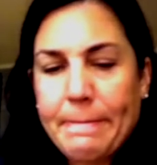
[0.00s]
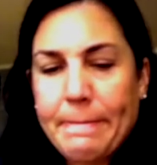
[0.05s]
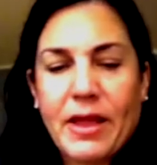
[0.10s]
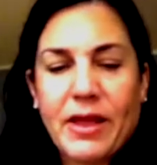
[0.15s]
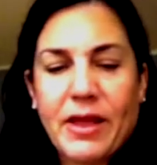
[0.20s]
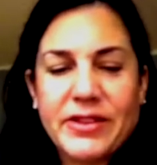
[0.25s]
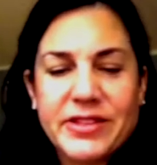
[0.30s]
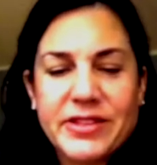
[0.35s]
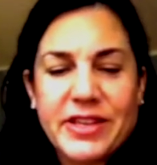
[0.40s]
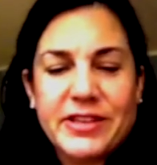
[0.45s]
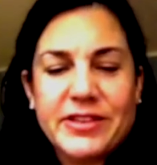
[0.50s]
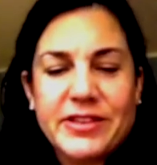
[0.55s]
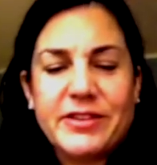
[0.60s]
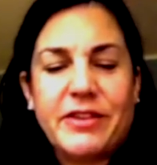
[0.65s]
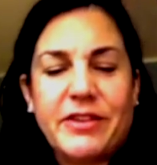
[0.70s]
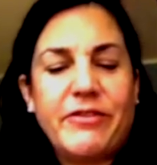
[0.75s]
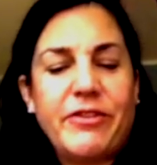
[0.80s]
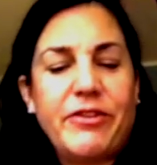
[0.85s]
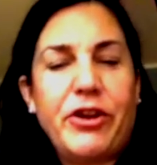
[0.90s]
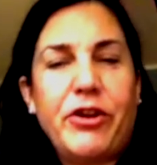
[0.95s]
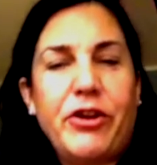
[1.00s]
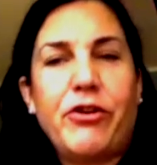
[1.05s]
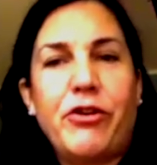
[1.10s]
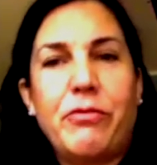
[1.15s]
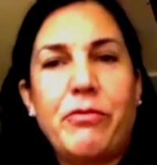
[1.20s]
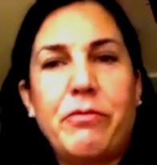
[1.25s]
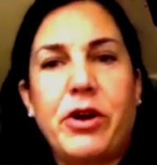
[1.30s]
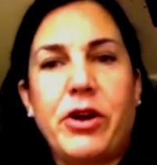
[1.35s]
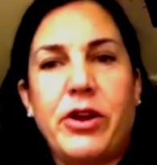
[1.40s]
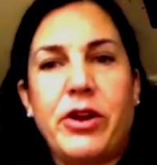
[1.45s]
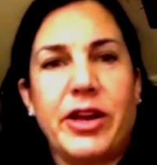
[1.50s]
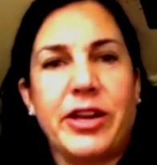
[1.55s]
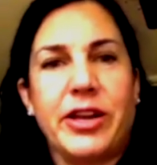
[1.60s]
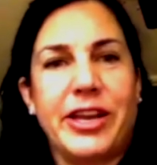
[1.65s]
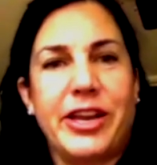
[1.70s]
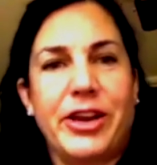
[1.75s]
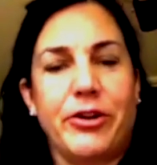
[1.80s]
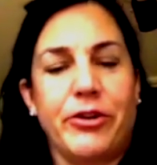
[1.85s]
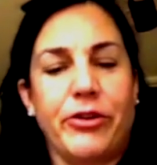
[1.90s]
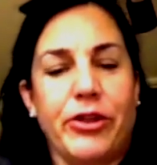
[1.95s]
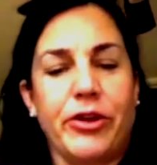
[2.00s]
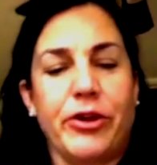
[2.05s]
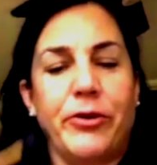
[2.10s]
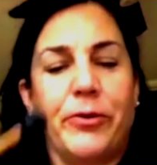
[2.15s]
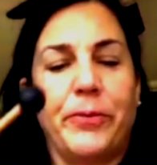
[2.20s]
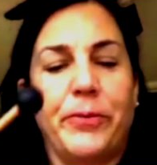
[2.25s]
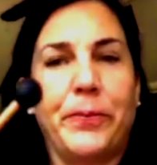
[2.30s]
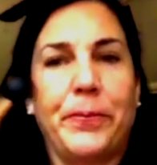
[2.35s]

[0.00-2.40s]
Let's see, it's not very harmonic here though.